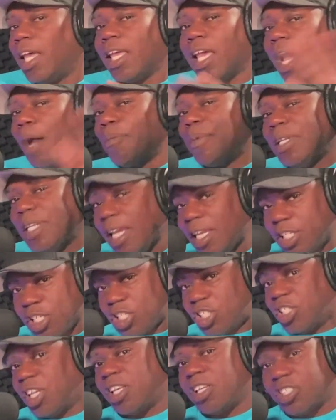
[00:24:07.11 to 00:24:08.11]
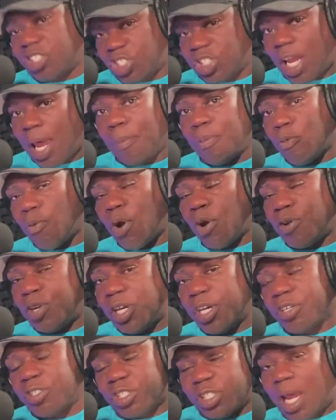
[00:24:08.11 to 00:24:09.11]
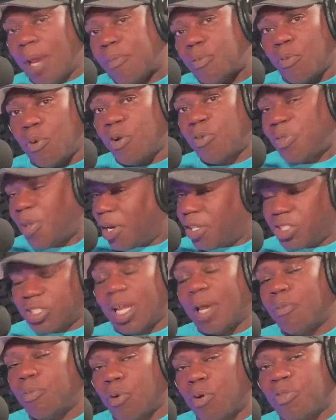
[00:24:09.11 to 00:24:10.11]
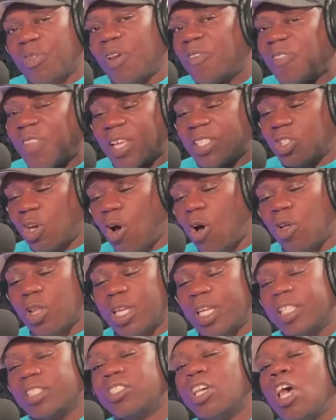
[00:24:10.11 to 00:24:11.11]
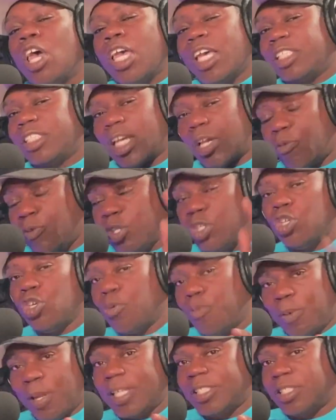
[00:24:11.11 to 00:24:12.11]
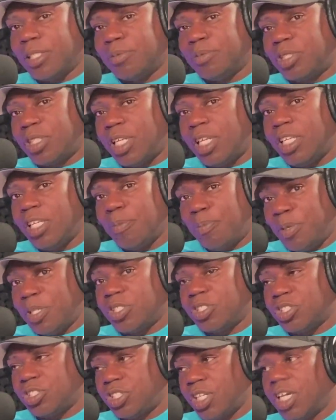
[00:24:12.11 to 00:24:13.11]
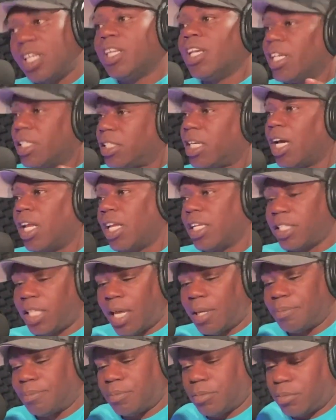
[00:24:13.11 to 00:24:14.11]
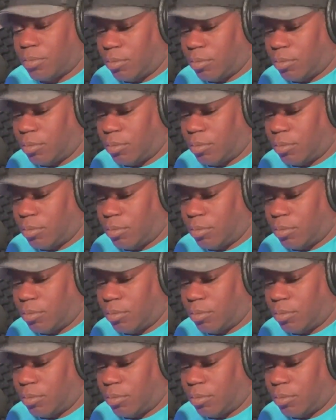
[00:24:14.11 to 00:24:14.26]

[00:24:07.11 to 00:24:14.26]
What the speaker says: They just said slap a road here, slap a road there, slap a road there. That's all it is. It's like when you play SimCity, you piece of shit. It's kind of like that.